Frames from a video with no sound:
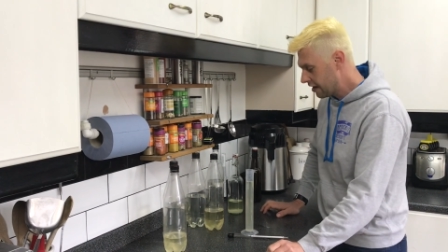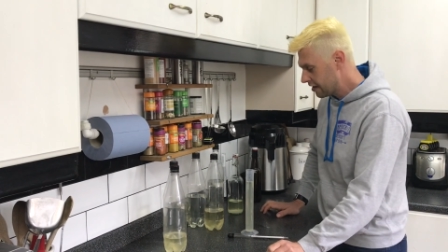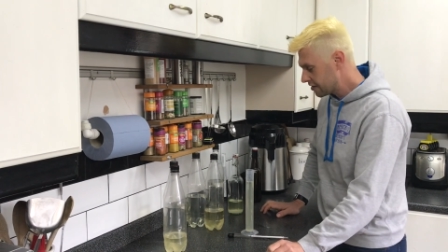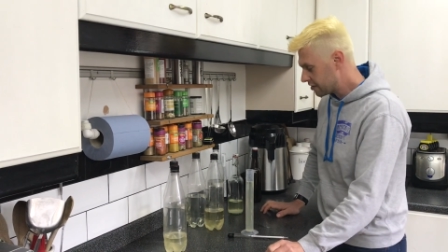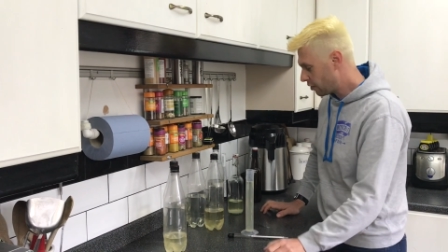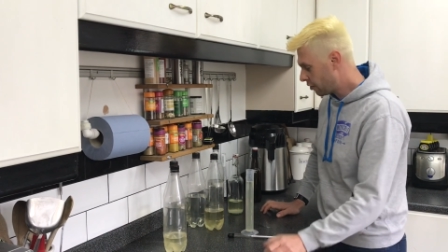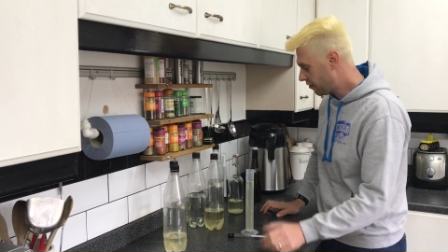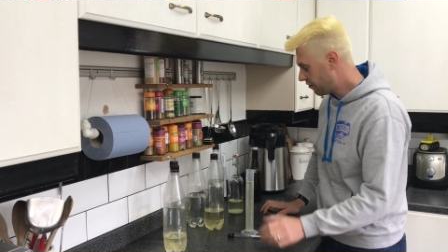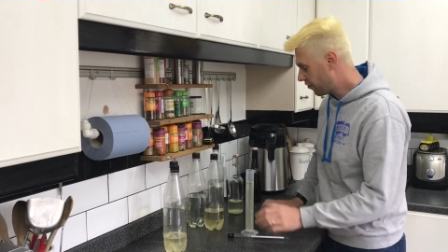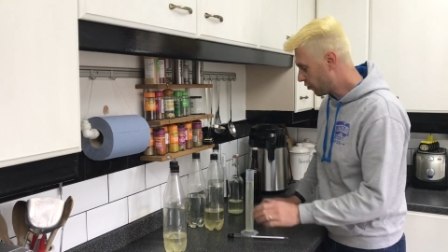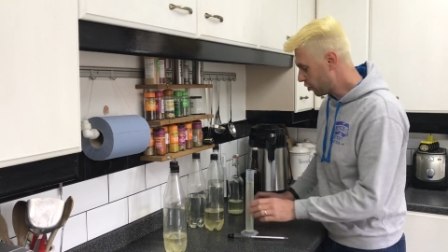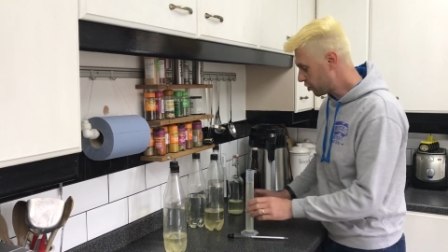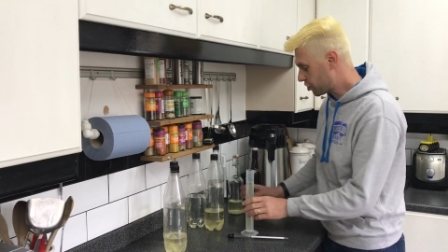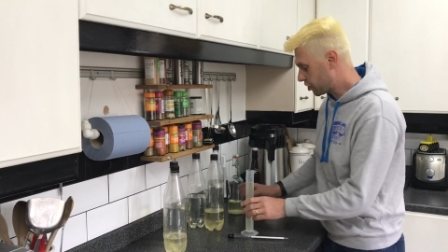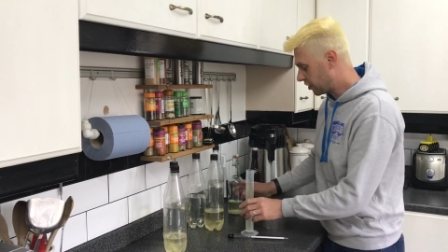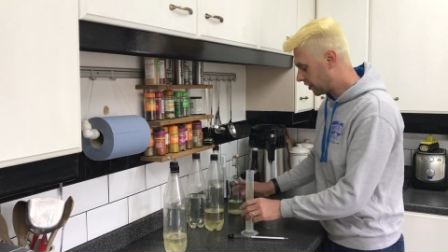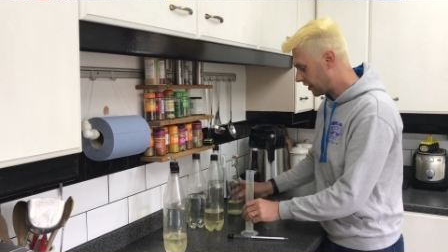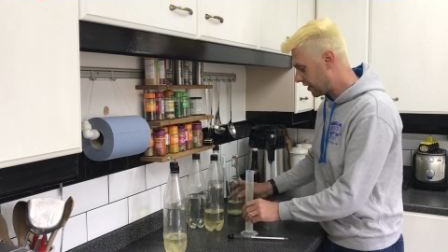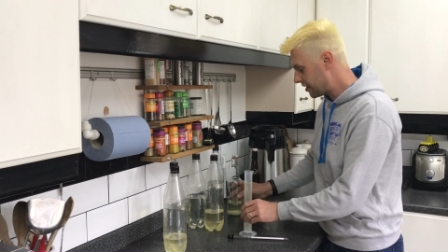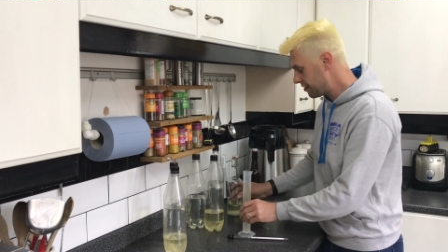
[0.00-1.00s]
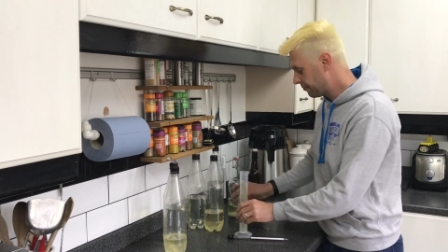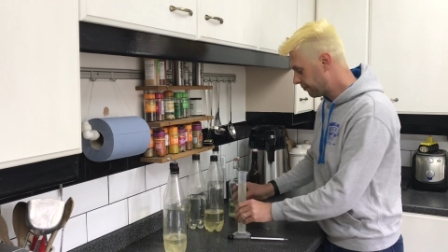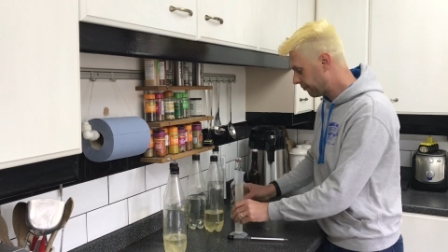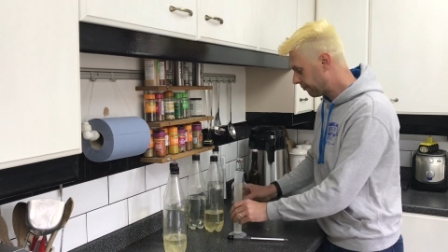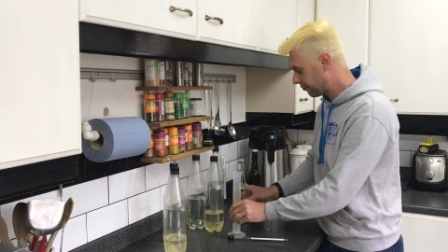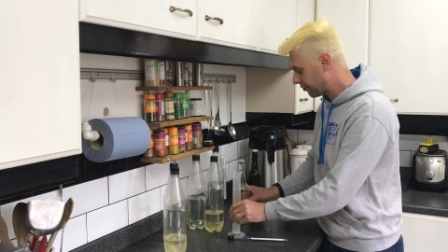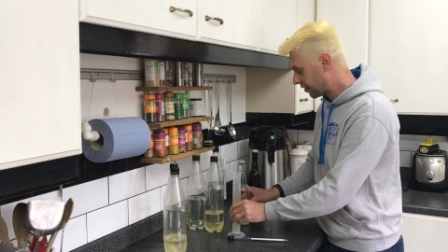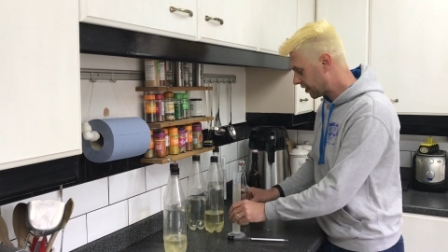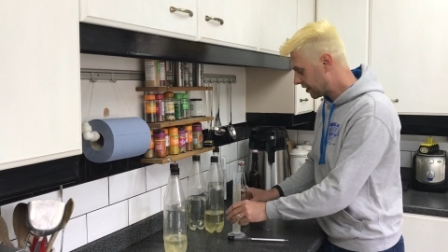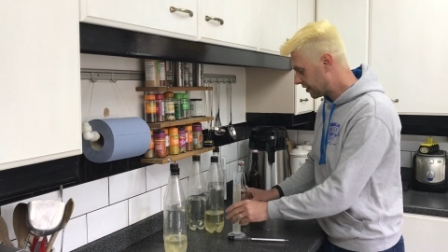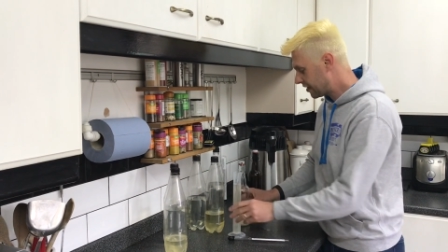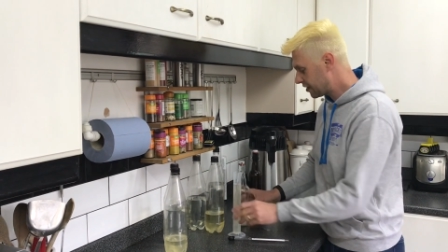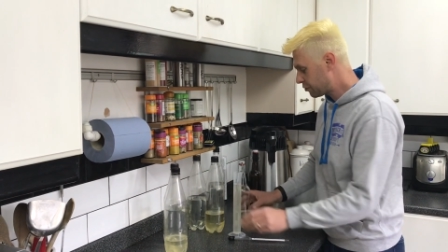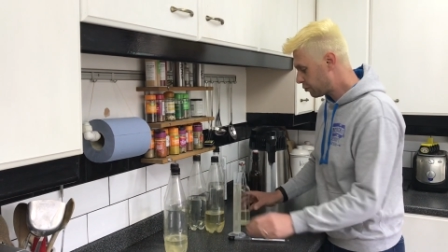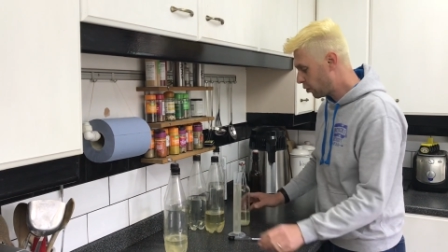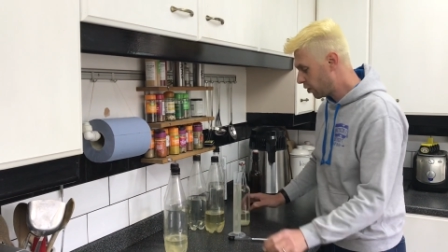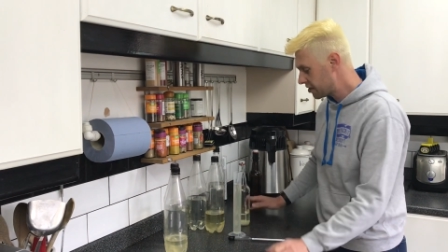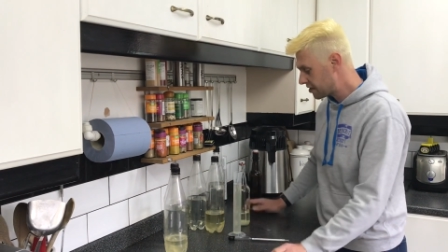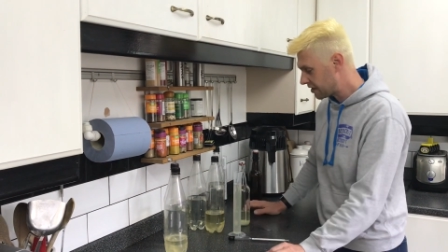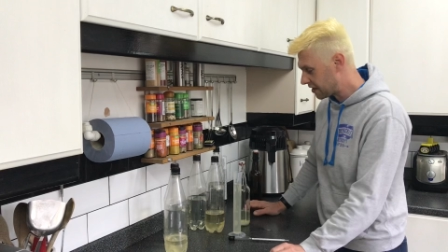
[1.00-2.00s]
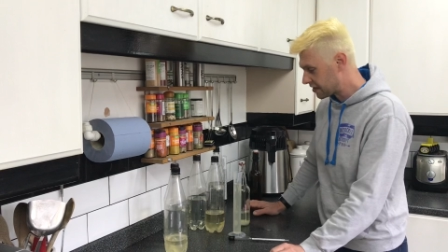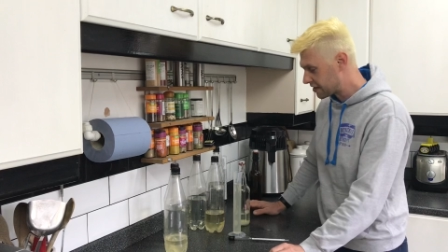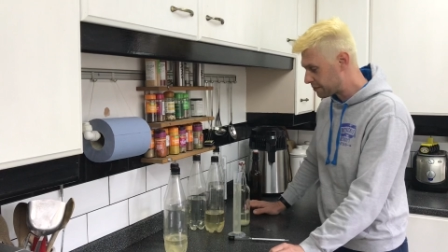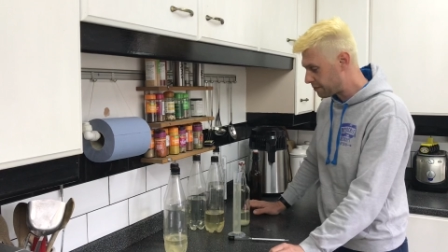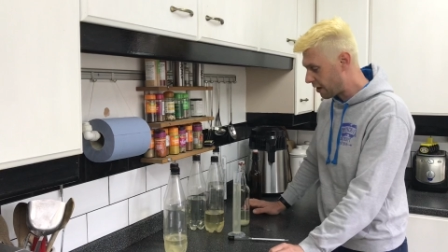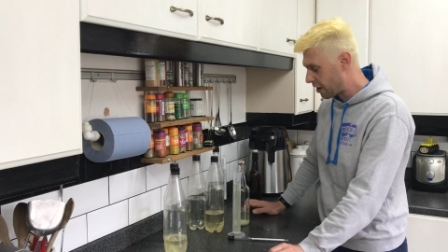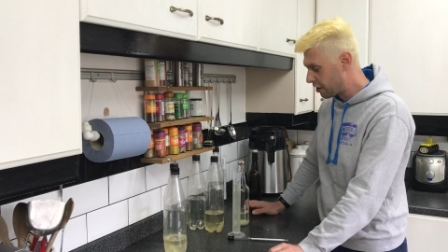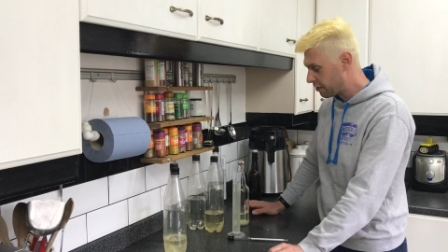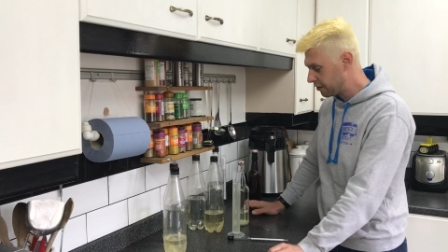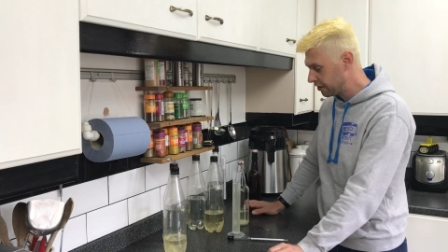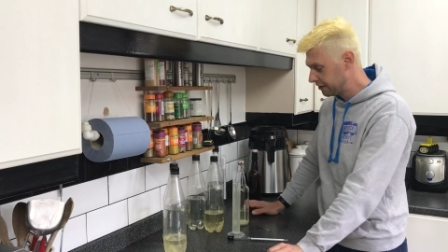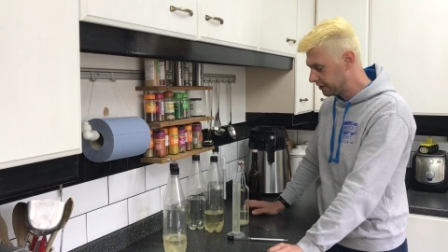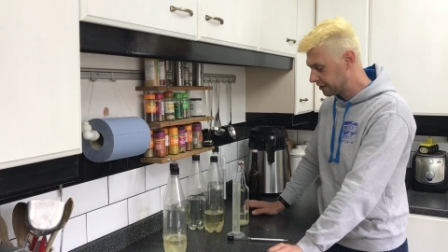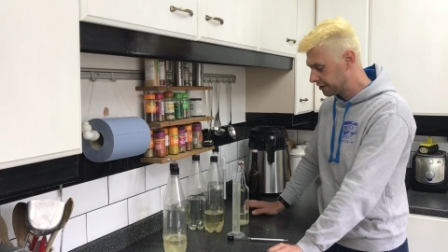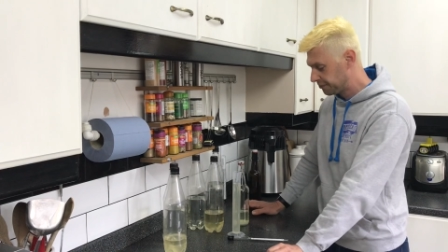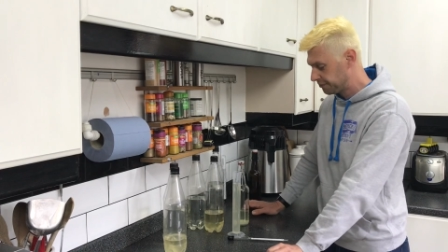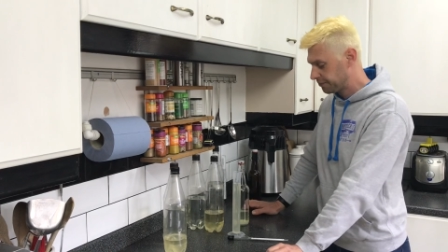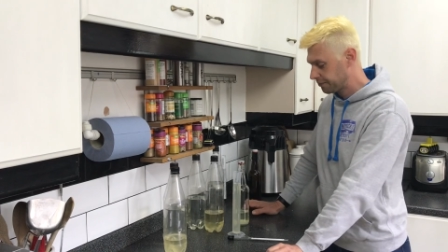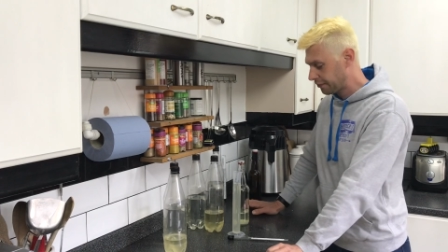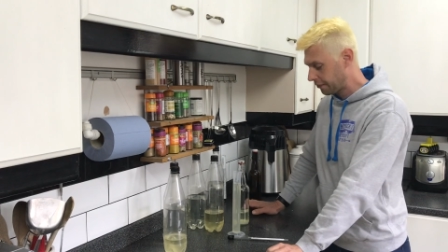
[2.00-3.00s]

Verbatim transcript: So unfortunately, this was an experiment